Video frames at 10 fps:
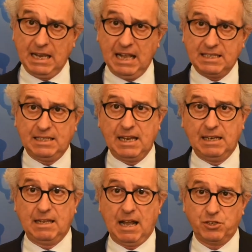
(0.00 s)
Let's
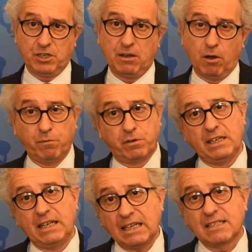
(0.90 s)
stay in touch, and
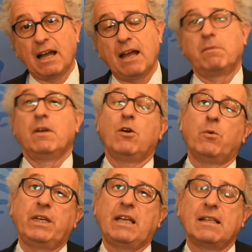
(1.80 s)
hopefully next time
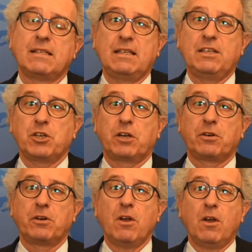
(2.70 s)
we can see each
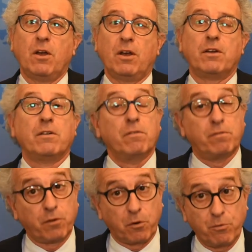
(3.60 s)
other
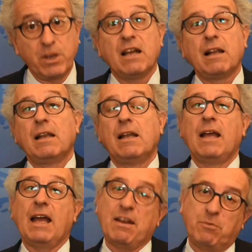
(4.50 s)
for
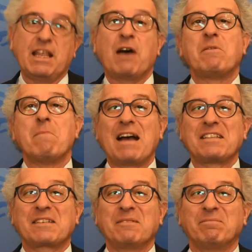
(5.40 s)
real and without a mask.